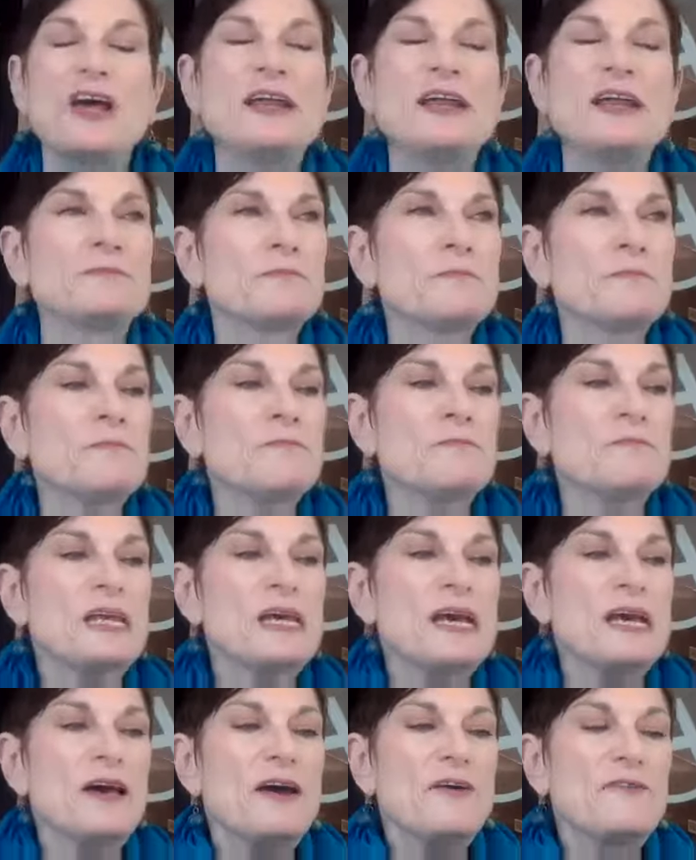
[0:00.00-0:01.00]
And
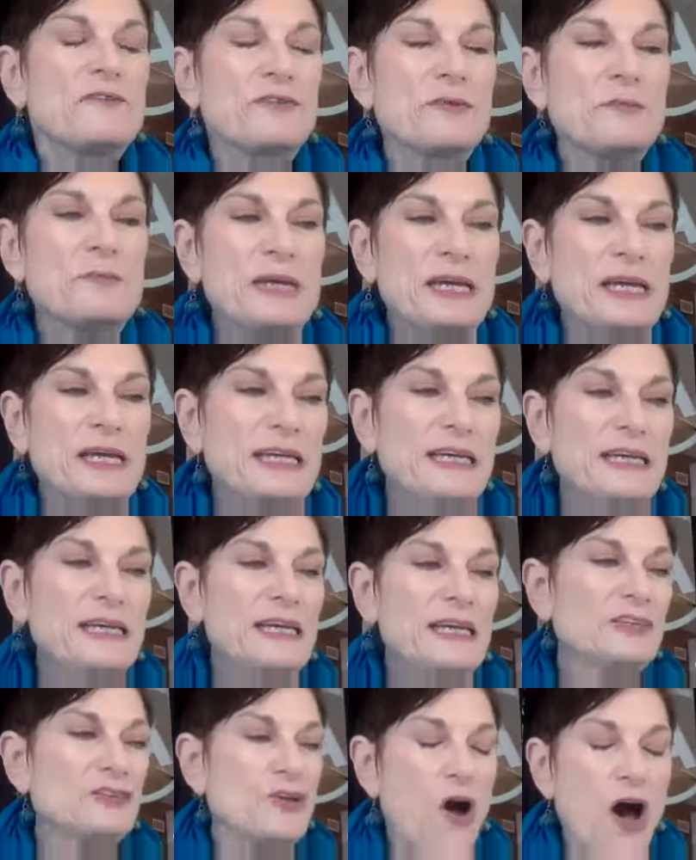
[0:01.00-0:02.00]
for
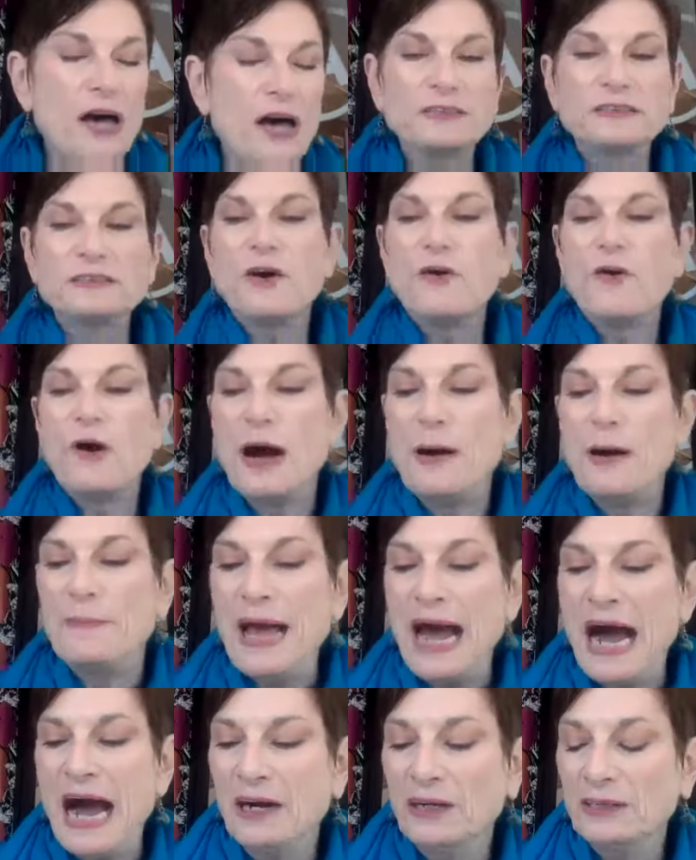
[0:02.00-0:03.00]
me, it's also
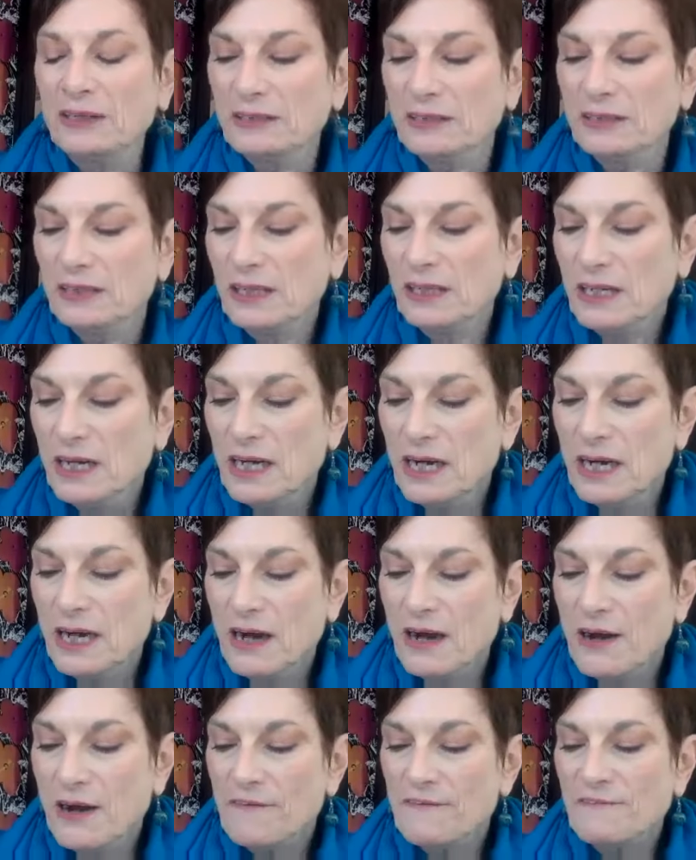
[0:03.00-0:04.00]
about
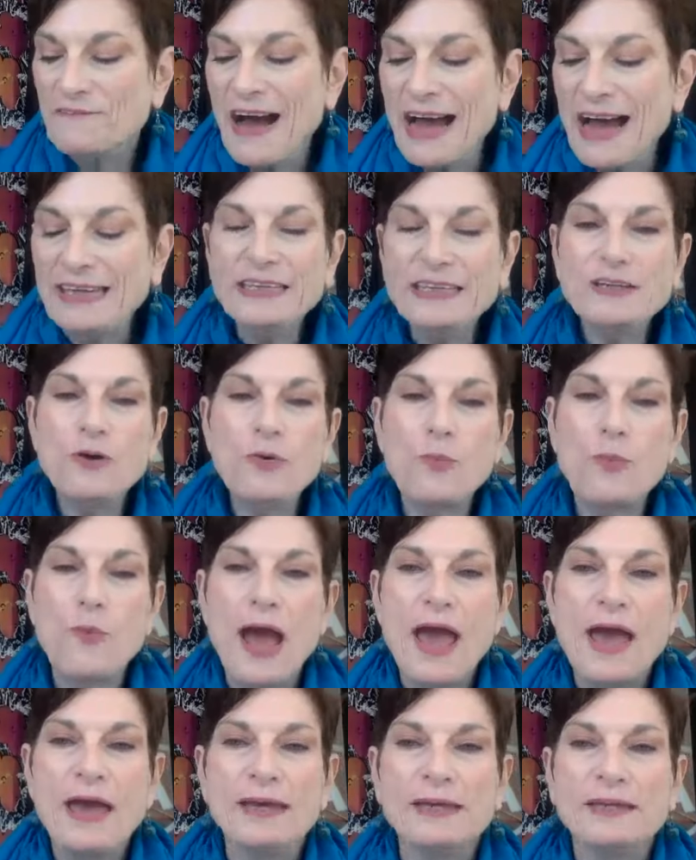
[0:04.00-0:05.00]
finding a
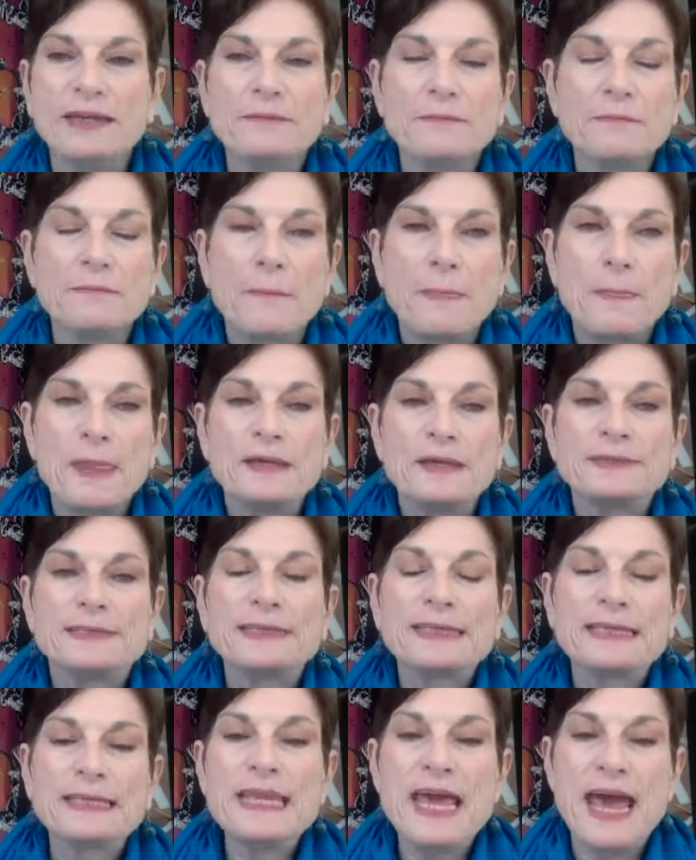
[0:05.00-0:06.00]
way
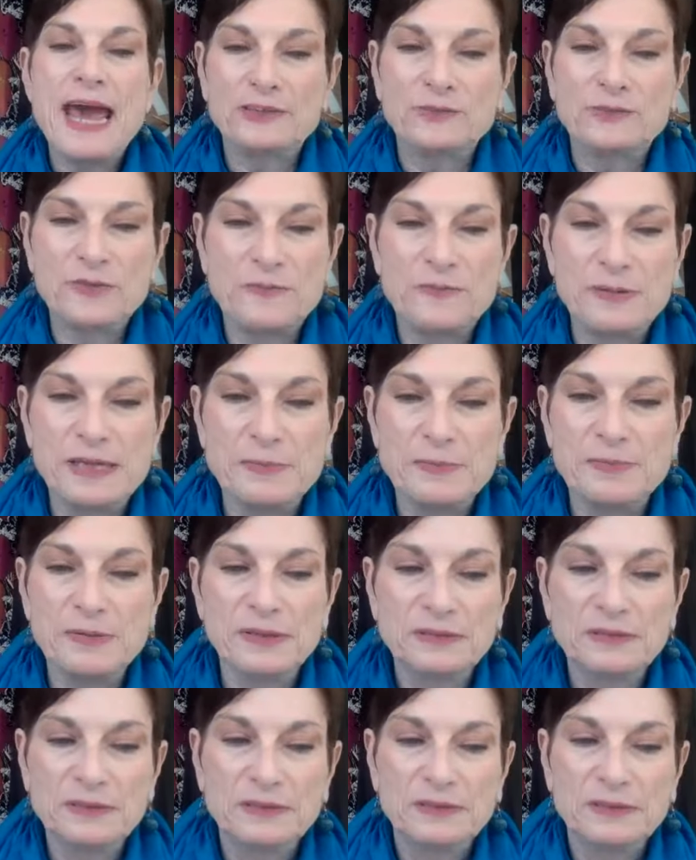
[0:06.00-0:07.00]
to connect with
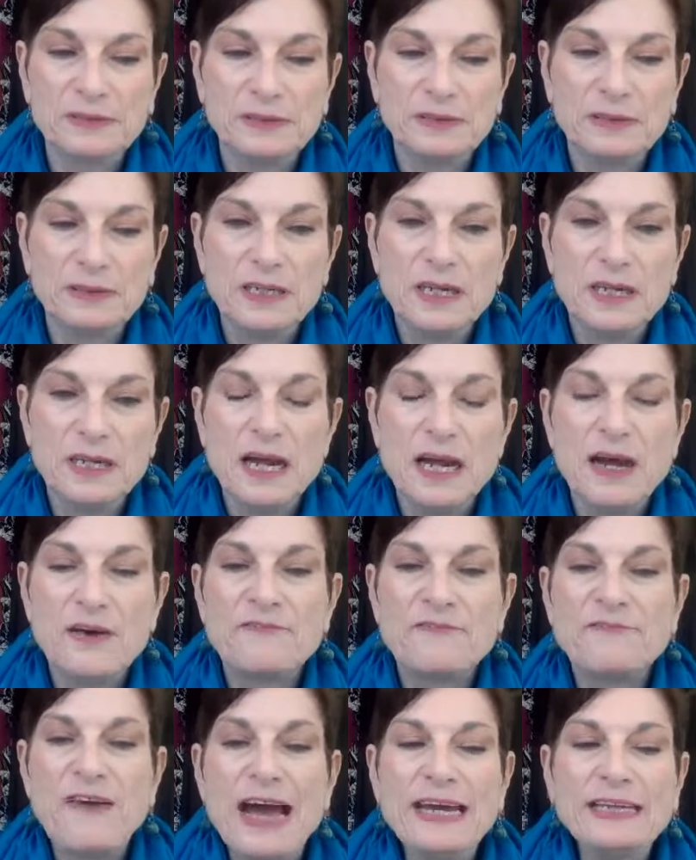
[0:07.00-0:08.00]
people. Right.
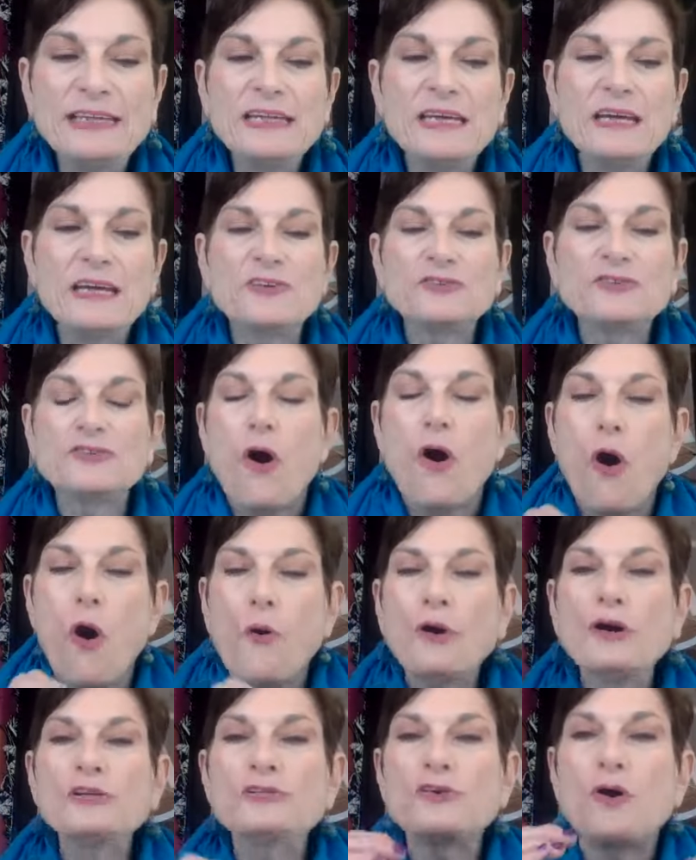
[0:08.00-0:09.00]
Finding there's
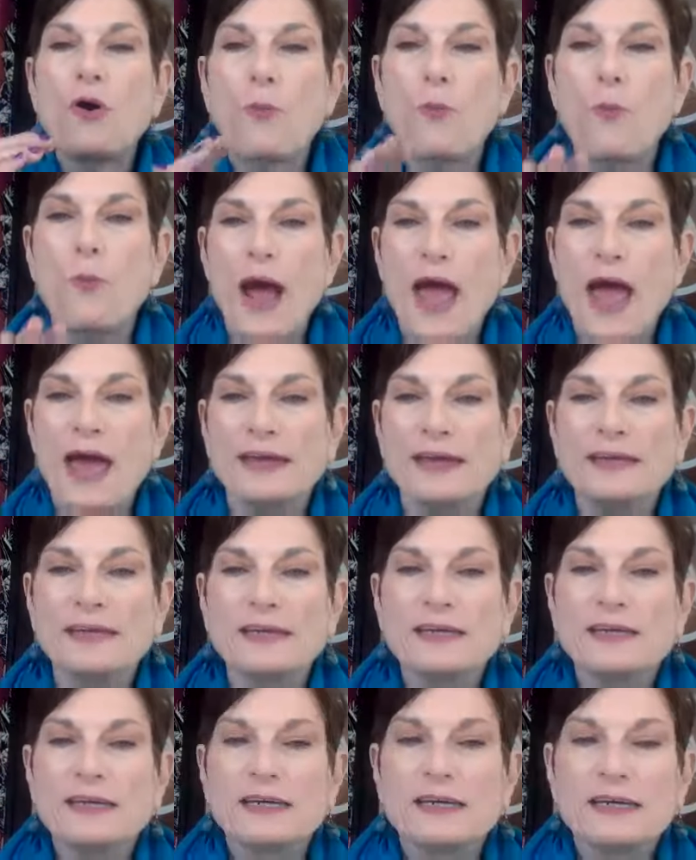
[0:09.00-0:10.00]
always a
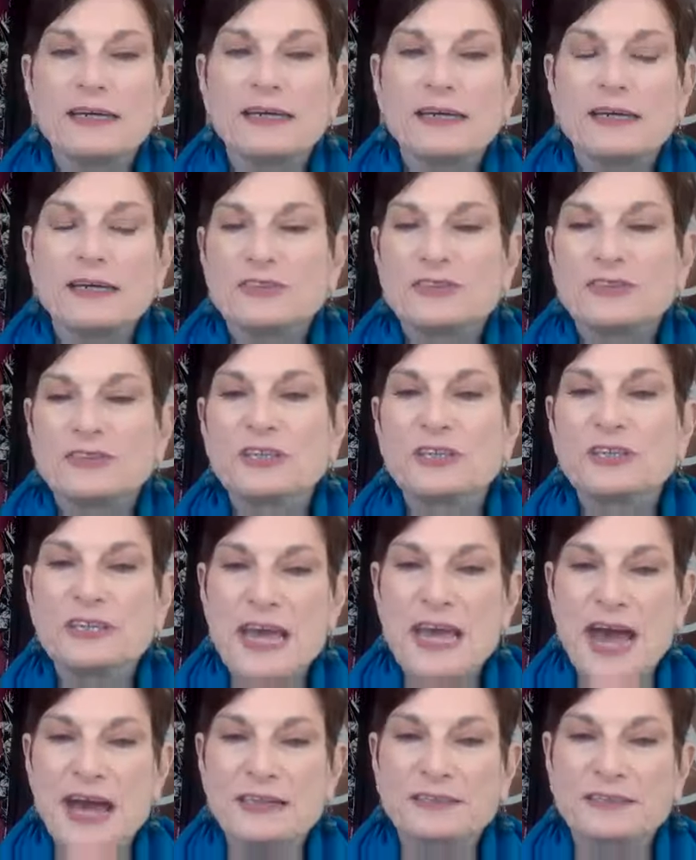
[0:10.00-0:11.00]
way to
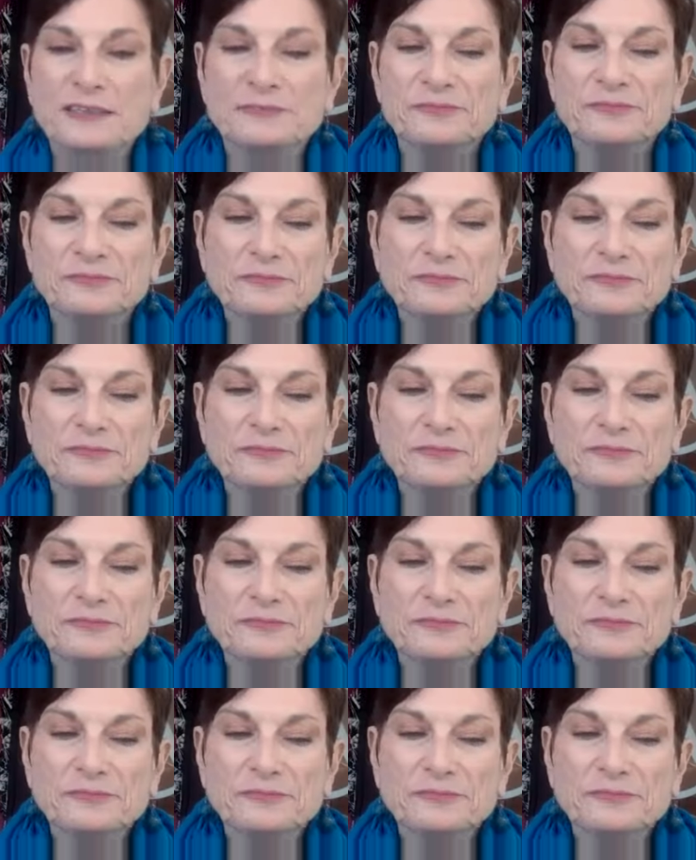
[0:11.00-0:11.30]
connect.